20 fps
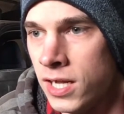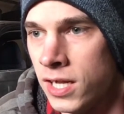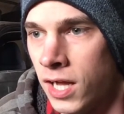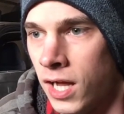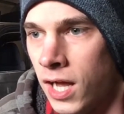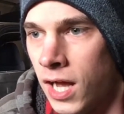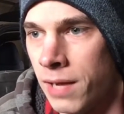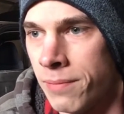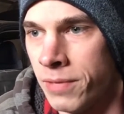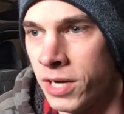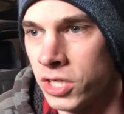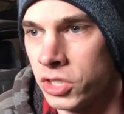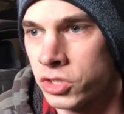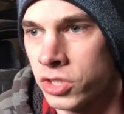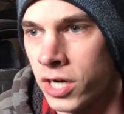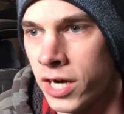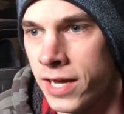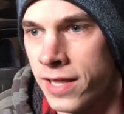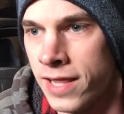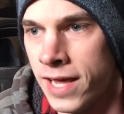I might
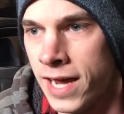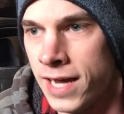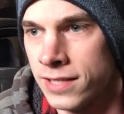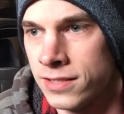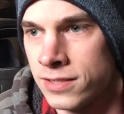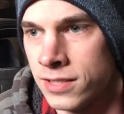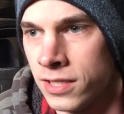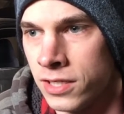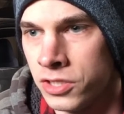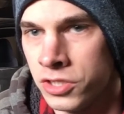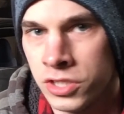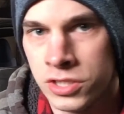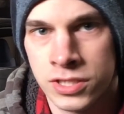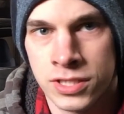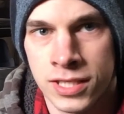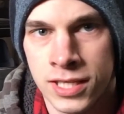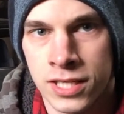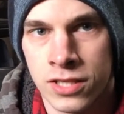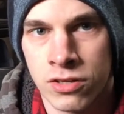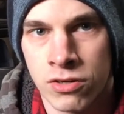try that
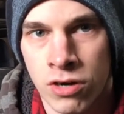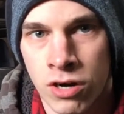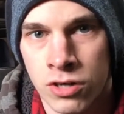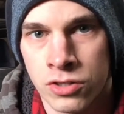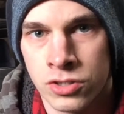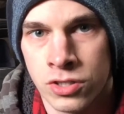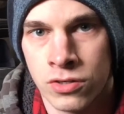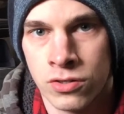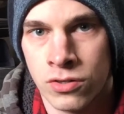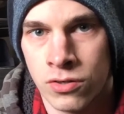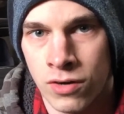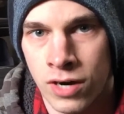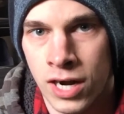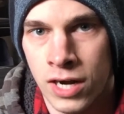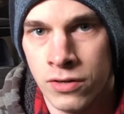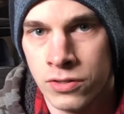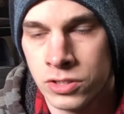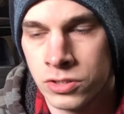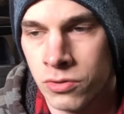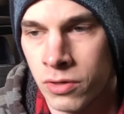just to get the car turned
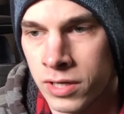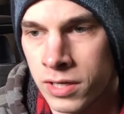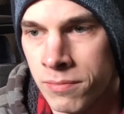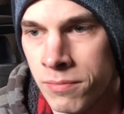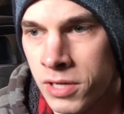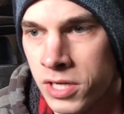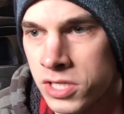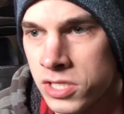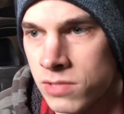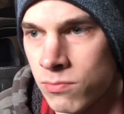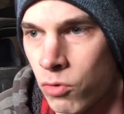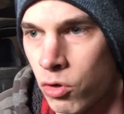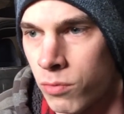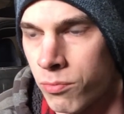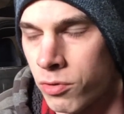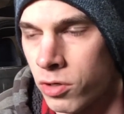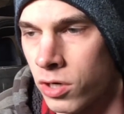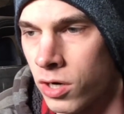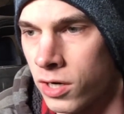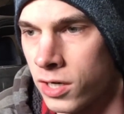around so I can make some more
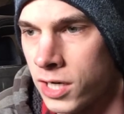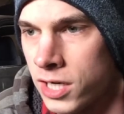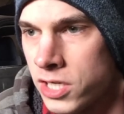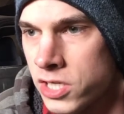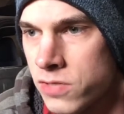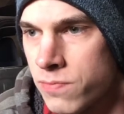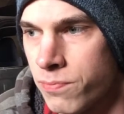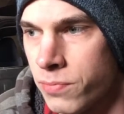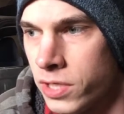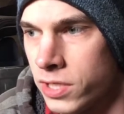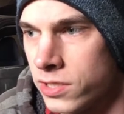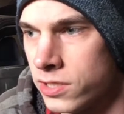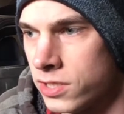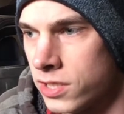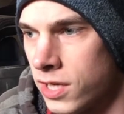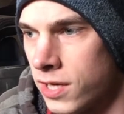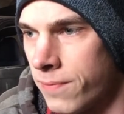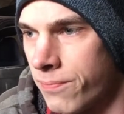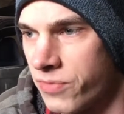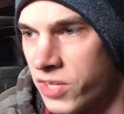progress. But
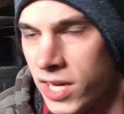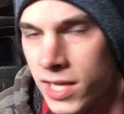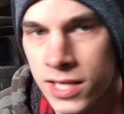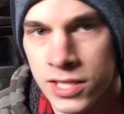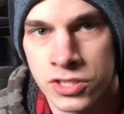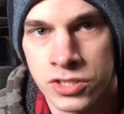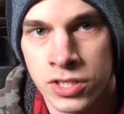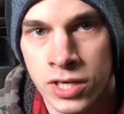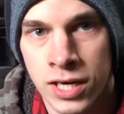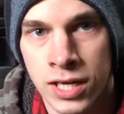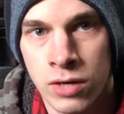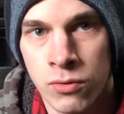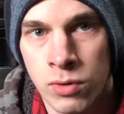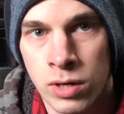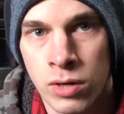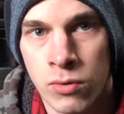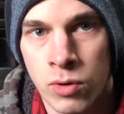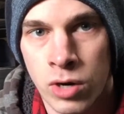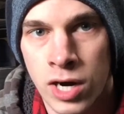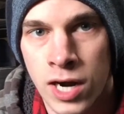yeah, that's kind of
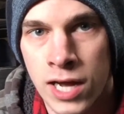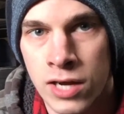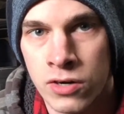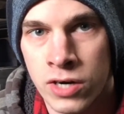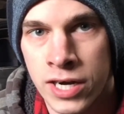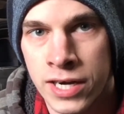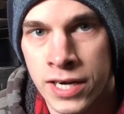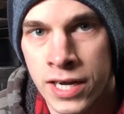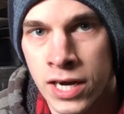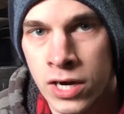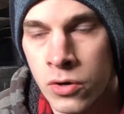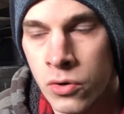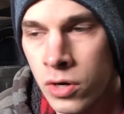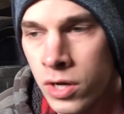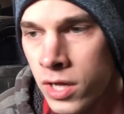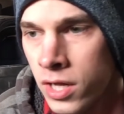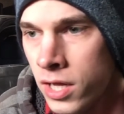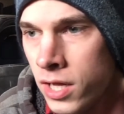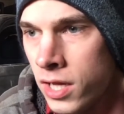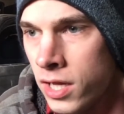where we're at right now.
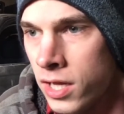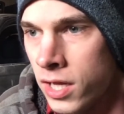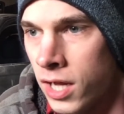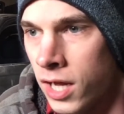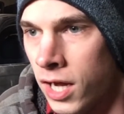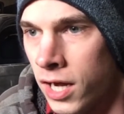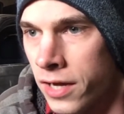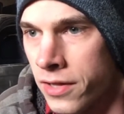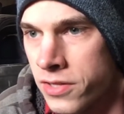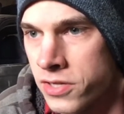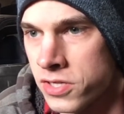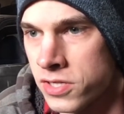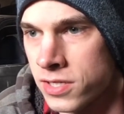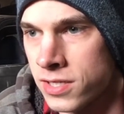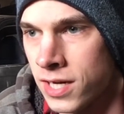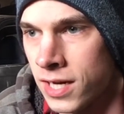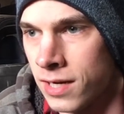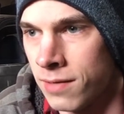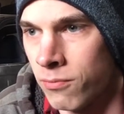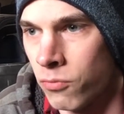This is
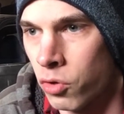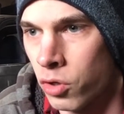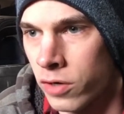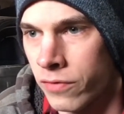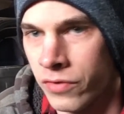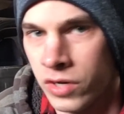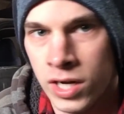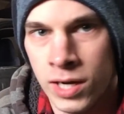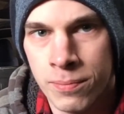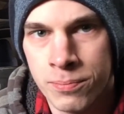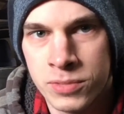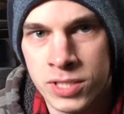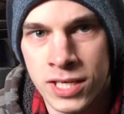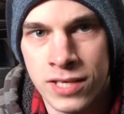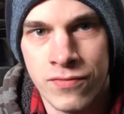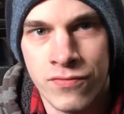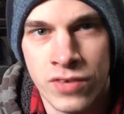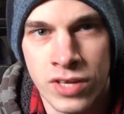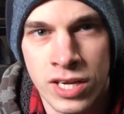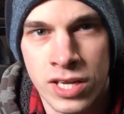kind of more of an
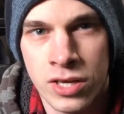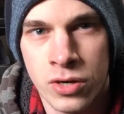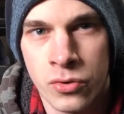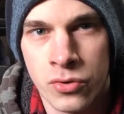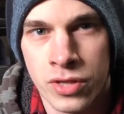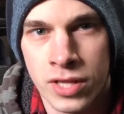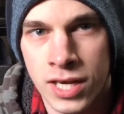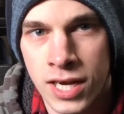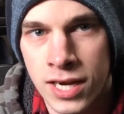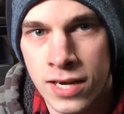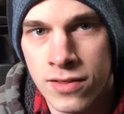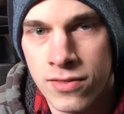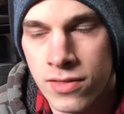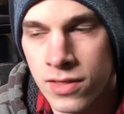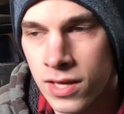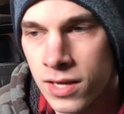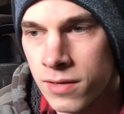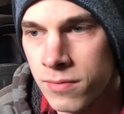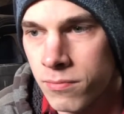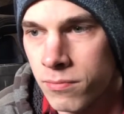update video than
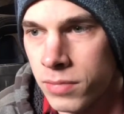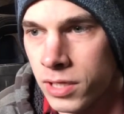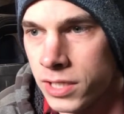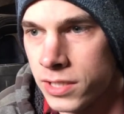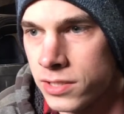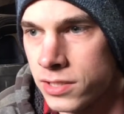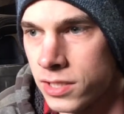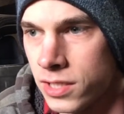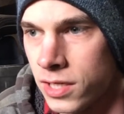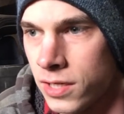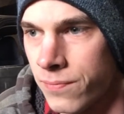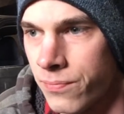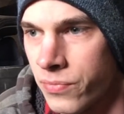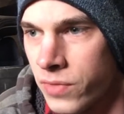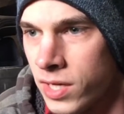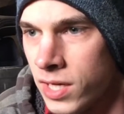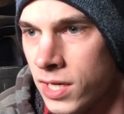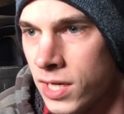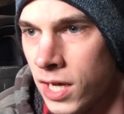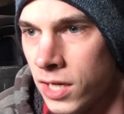anything, but
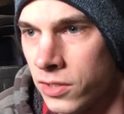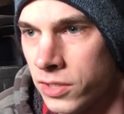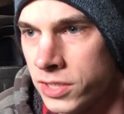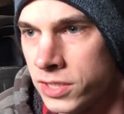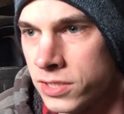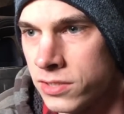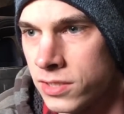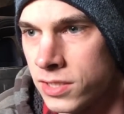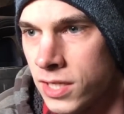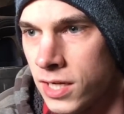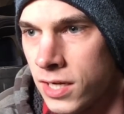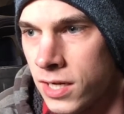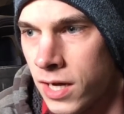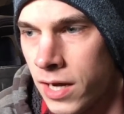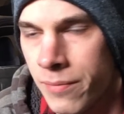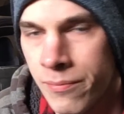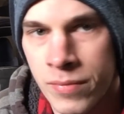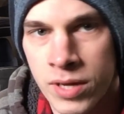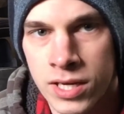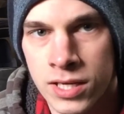at least
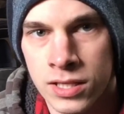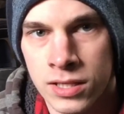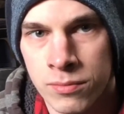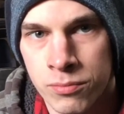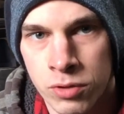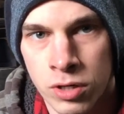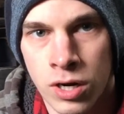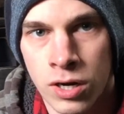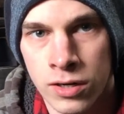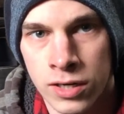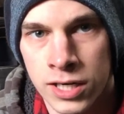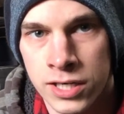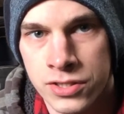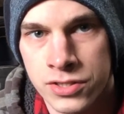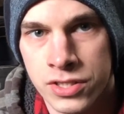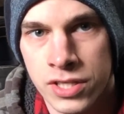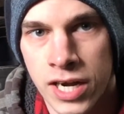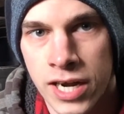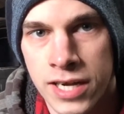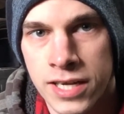I'm making the
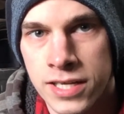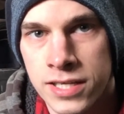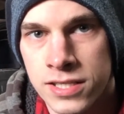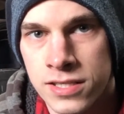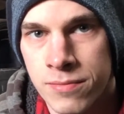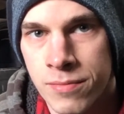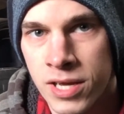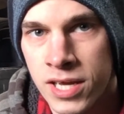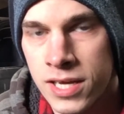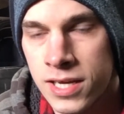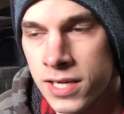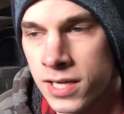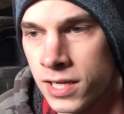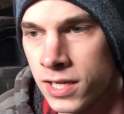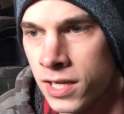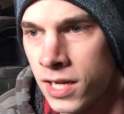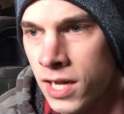progress that I need to make.